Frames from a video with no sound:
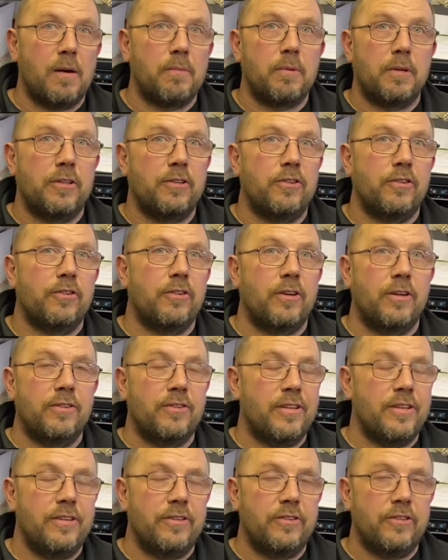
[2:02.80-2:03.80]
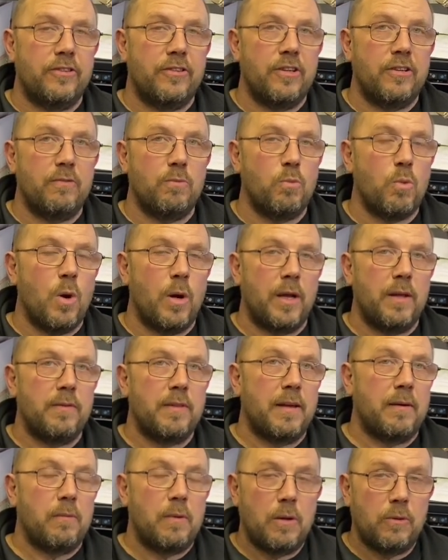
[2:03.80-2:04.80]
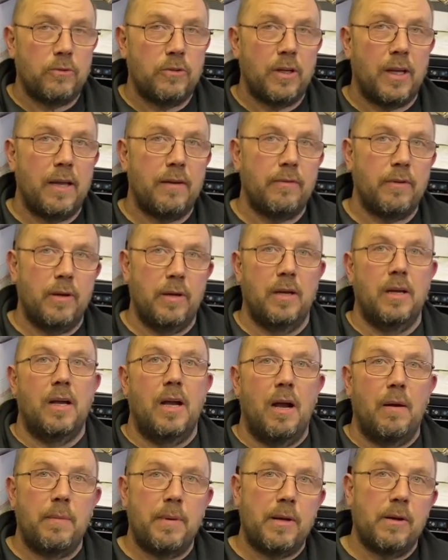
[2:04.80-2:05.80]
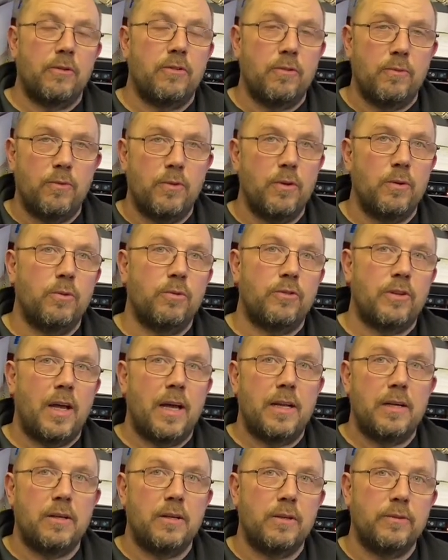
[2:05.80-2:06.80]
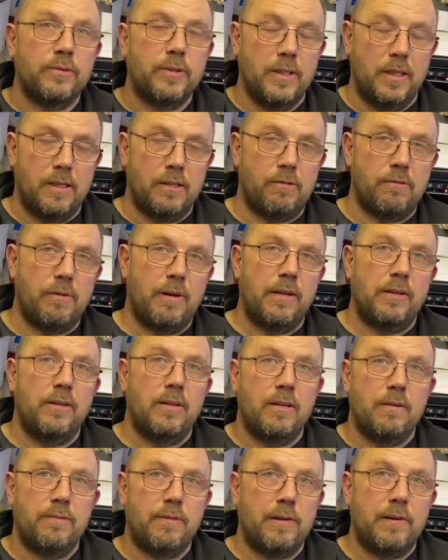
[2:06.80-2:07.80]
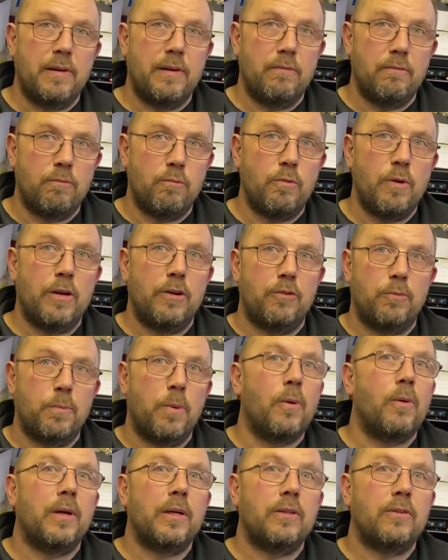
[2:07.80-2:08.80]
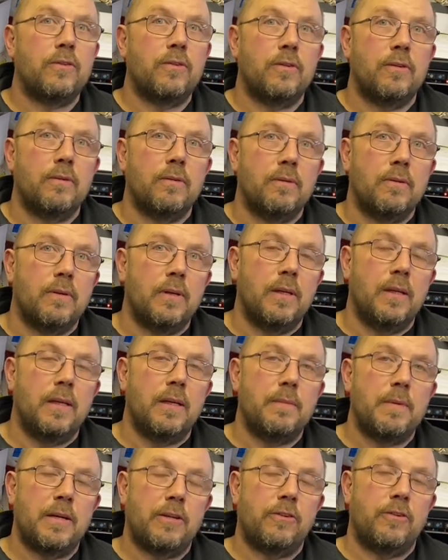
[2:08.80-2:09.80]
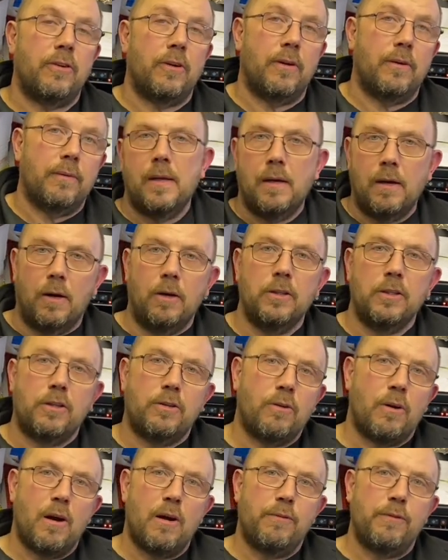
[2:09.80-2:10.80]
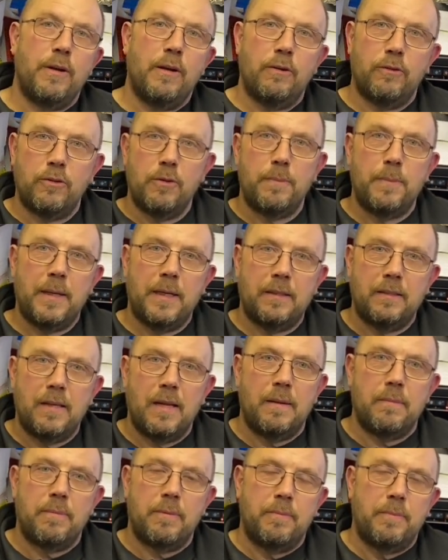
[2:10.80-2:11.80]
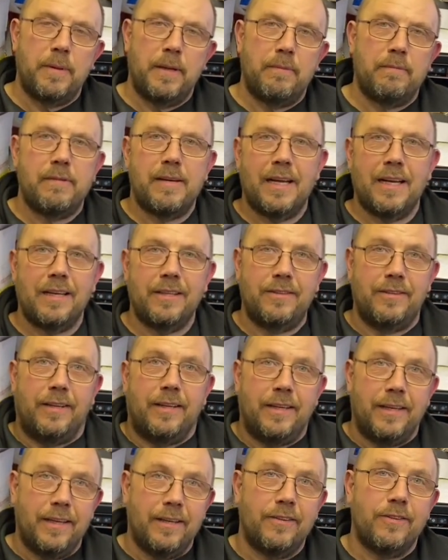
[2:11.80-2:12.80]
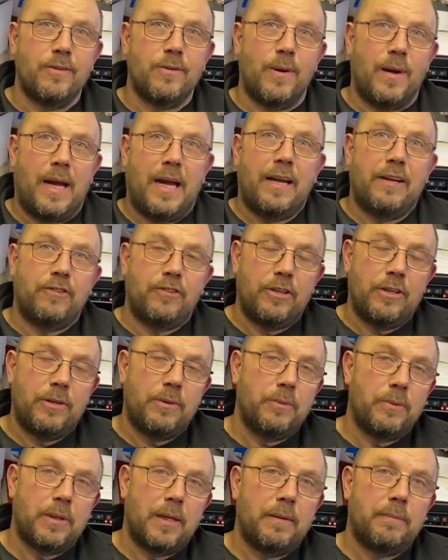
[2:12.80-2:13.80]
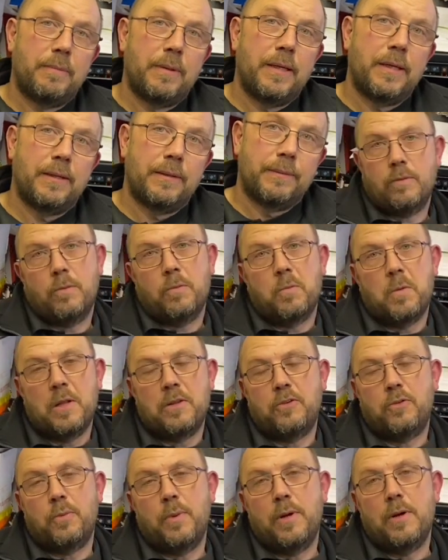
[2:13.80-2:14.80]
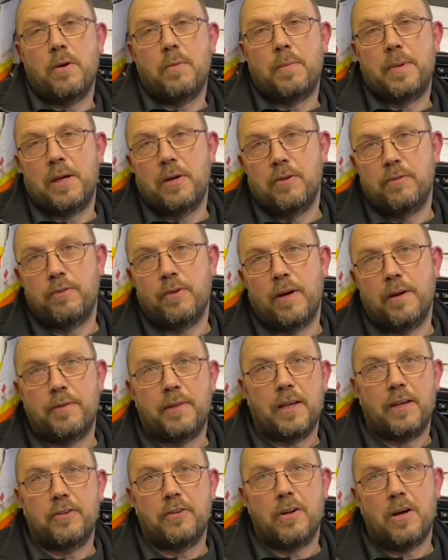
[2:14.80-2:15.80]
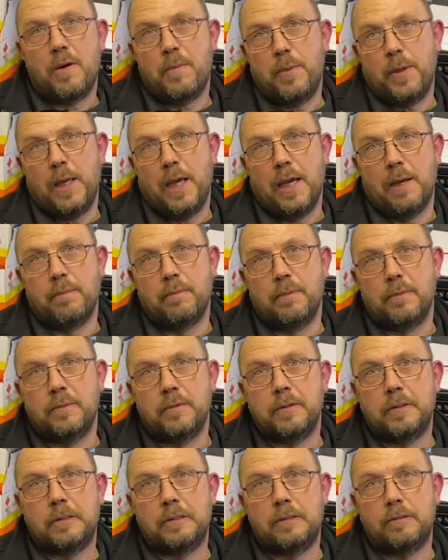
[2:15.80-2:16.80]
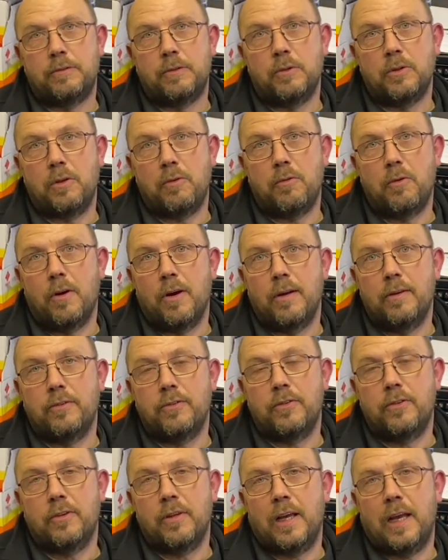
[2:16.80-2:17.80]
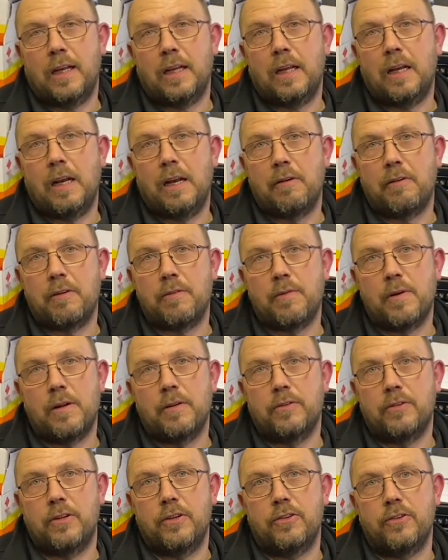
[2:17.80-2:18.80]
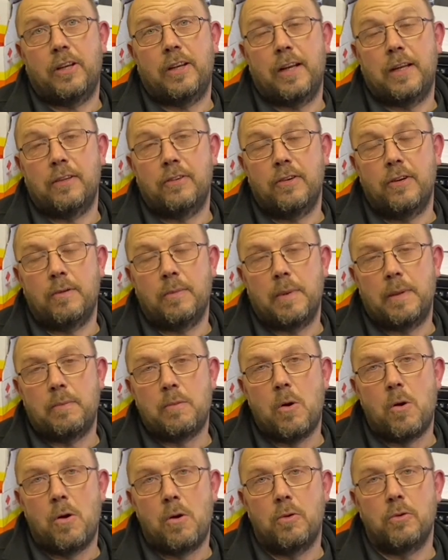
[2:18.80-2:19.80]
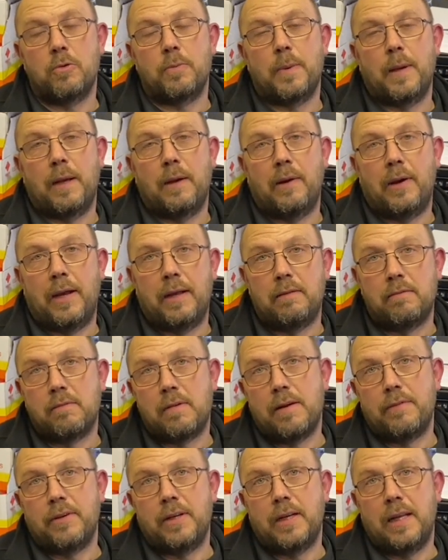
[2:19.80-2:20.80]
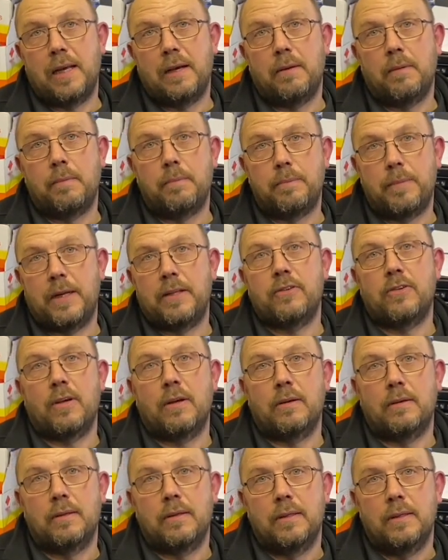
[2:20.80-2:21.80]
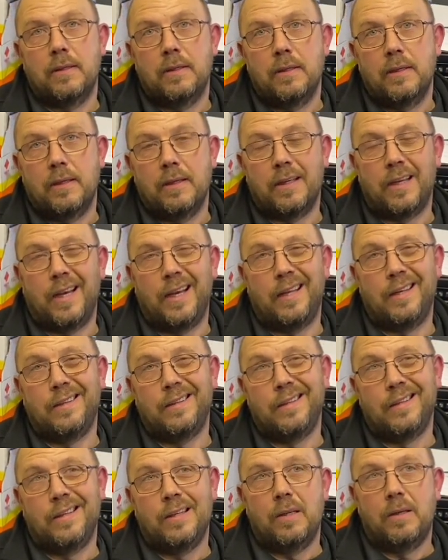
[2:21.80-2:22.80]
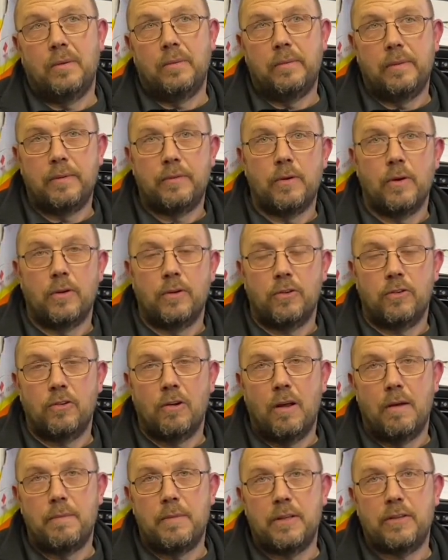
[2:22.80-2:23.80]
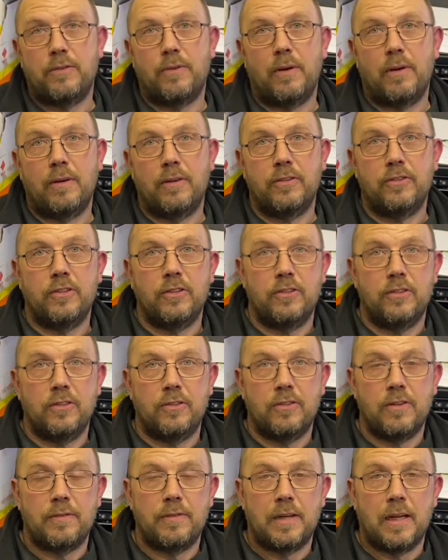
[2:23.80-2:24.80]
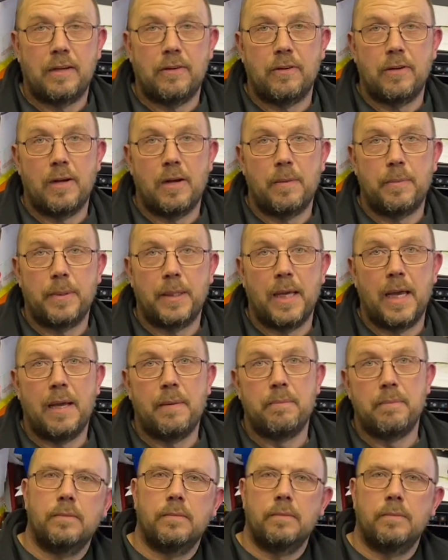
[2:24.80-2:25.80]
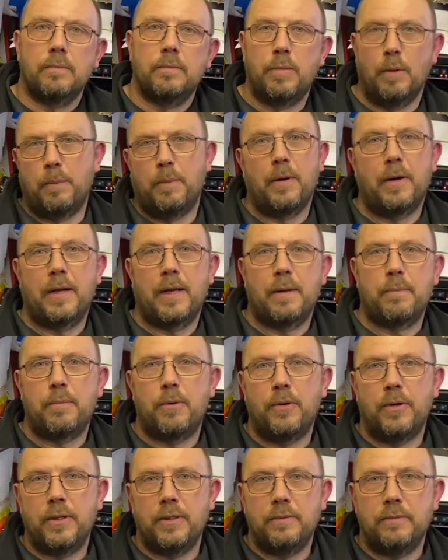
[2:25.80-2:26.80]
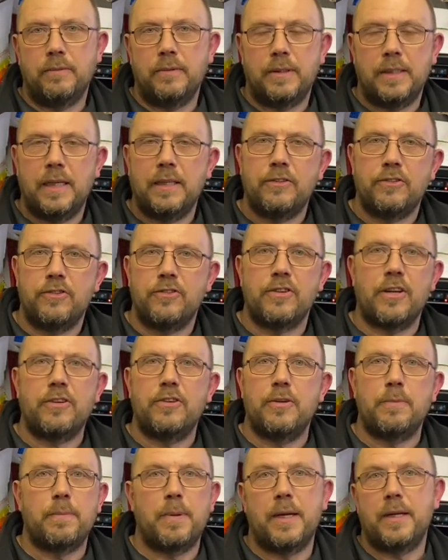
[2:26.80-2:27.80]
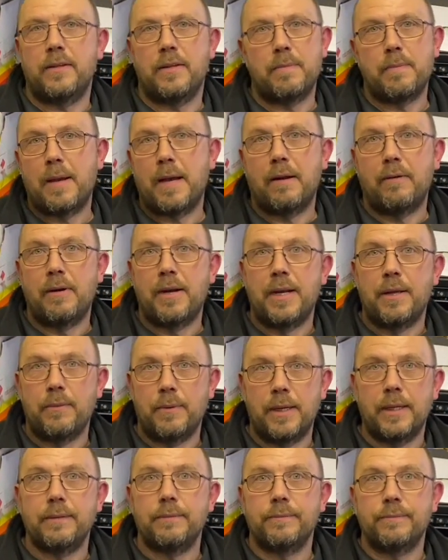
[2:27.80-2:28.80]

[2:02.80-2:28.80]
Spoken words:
pressure size, it just isn't working that well together. And we've got some fuel standoff, creating a very rich point in the mixture. On the graph, it looks a big dip, but in reality, it's not actually all that big. Once we got beyond 5000 RPM, the 45s had a clear advantage, considerably more horsepower and revving out better. Again, we've got the slight misfire at 6,700 RPM, but by that point, the engine's actually peaked in power anyway.